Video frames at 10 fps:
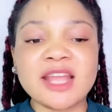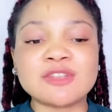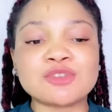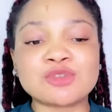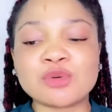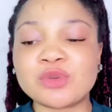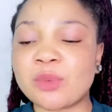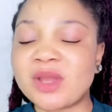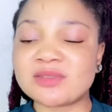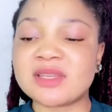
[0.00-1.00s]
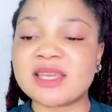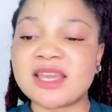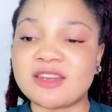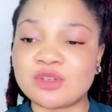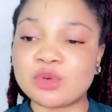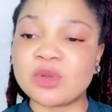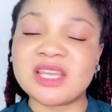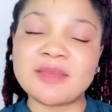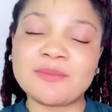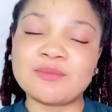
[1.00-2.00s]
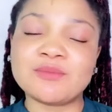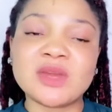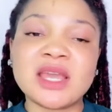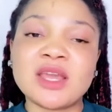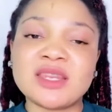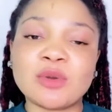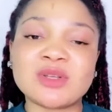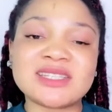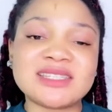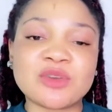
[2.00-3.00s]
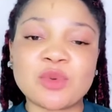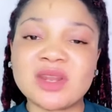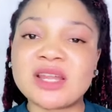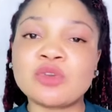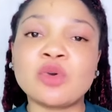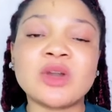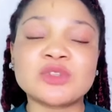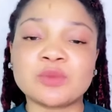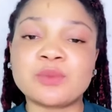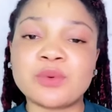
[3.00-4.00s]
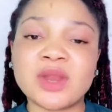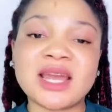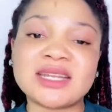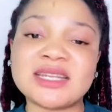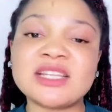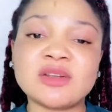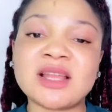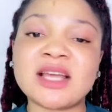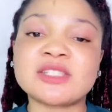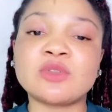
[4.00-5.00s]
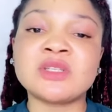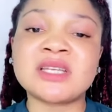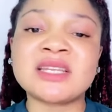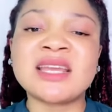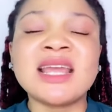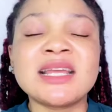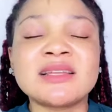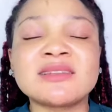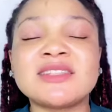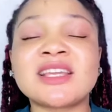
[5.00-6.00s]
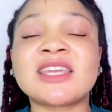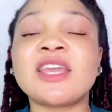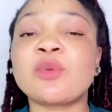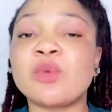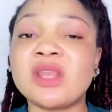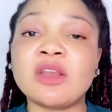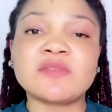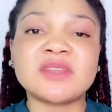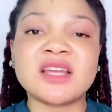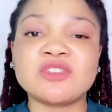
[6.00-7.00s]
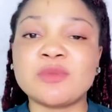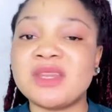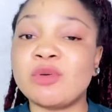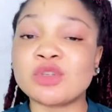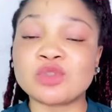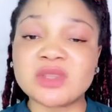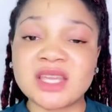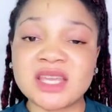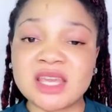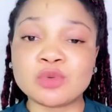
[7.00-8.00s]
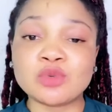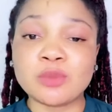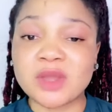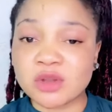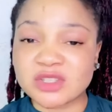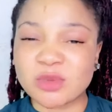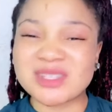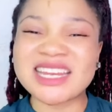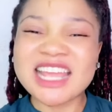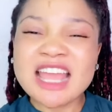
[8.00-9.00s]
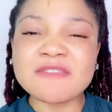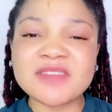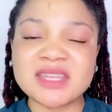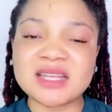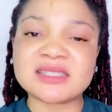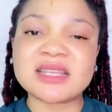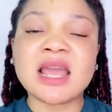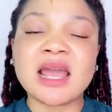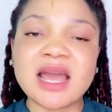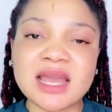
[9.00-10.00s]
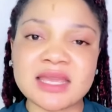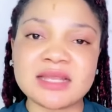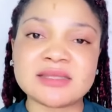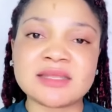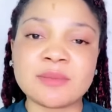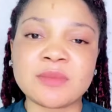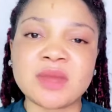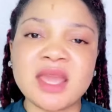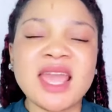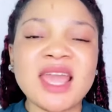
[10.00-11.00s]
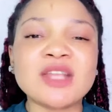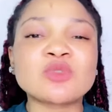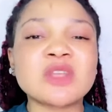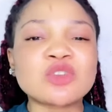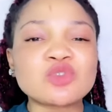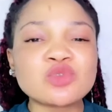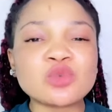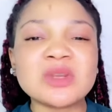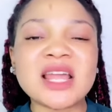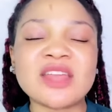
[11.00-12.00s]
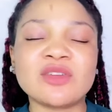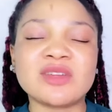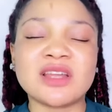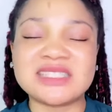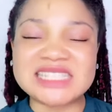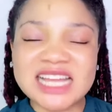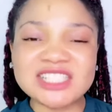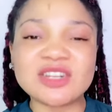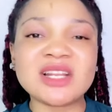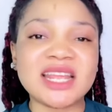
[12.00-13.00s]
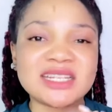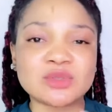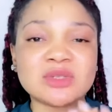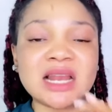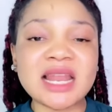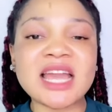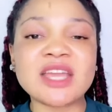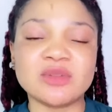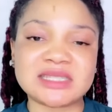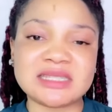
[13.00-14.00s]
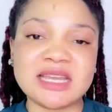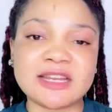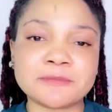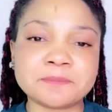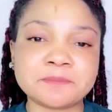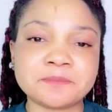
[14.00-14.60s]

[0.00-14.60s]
And so they went to the king and they told him there was a decree that no one should pray. And Daniel has done that. The king really loved Daniel, but there was nothing he could do because there was an evidence against him. And so they threw Daniel into the lion's den.